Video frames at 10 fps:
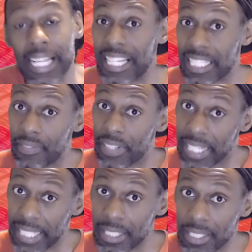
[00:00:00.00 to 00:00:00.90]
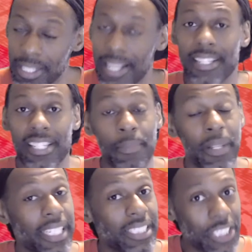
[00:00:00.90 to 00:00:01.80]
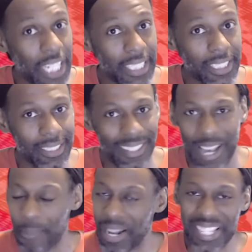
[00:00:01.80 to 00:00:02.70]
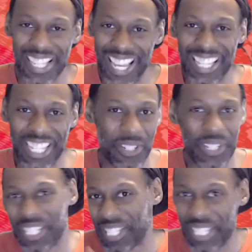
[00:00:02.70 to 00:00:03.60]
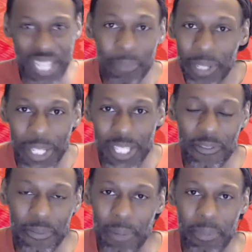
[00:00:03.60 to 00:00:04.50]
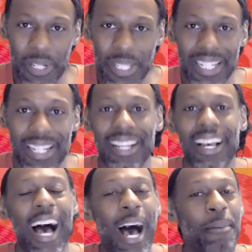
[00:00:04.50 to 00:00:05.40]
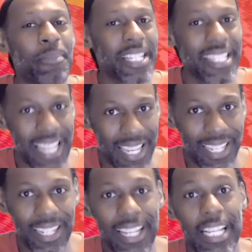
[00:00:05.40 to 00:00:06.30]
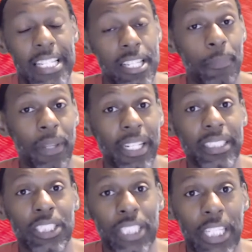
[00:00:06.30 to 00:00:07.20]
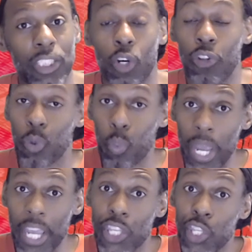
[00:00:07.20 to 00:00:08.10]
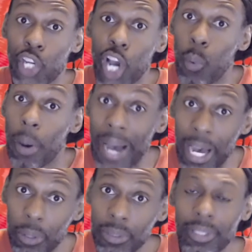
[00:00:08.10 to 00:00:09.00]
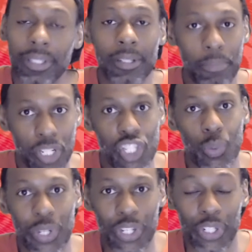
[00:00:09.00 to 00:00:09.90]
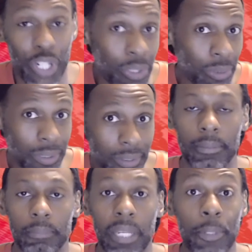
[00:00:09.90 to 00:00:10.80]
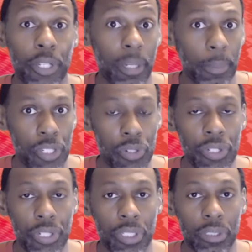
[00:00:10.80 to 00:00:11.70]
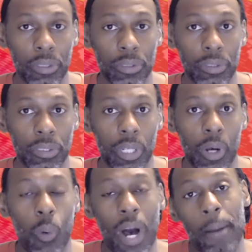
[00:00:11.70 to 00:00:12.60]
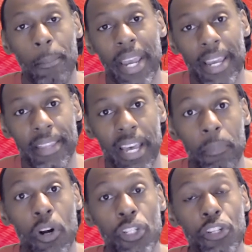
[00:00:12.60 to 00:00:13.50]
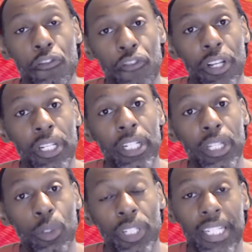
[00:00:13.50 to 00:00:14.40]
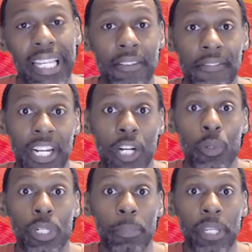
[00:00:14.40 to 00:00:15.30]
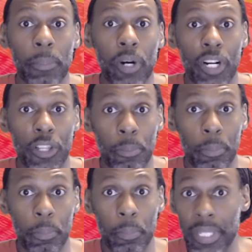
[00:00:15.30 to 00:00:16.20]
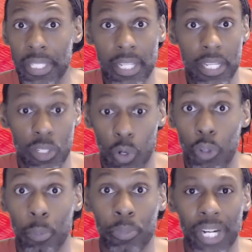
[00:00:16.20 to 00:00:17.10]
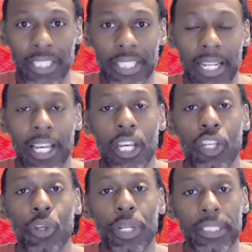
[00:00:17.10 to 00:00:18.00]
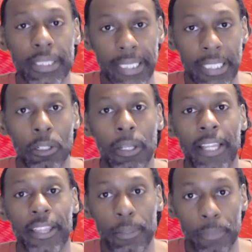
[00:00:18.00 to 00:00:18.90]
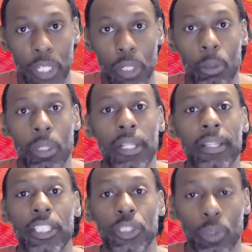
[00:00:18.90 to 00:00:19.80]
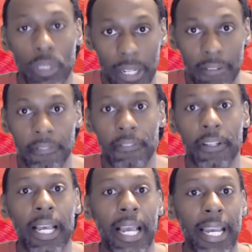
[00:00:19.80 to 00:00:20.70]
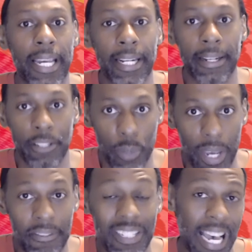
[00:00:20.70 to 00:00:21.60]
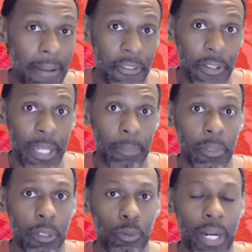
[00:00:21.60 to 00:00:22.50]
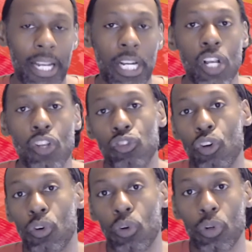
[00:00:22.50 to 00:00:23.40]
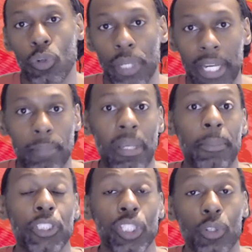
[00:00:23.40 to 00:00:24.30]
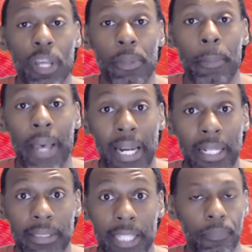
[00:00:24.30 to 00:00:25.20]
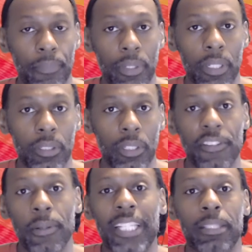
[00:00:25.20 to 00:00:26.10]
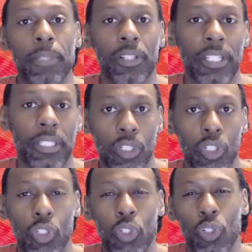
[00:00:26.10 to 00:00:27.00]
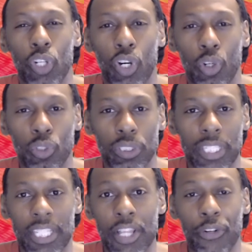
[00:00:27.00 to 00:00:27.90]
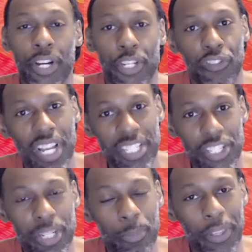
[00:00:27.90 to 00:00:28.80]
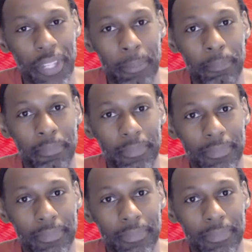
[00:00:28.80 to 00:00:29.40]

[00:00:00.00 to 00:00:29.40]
Because if it is, something needs to change. I'm not saying that you need to separate yourself from that person. I'm just saying something needs to change on the way you go about pursuing your goals. Maybe you can pursue your goals while making that person feel included, even if they don't want to be a part of the business or the project. You can still let them know that you love and you have time for them, right? So you got to maybe show them the balance. You have to let them know that your goals doesn't threaten your relationship with them.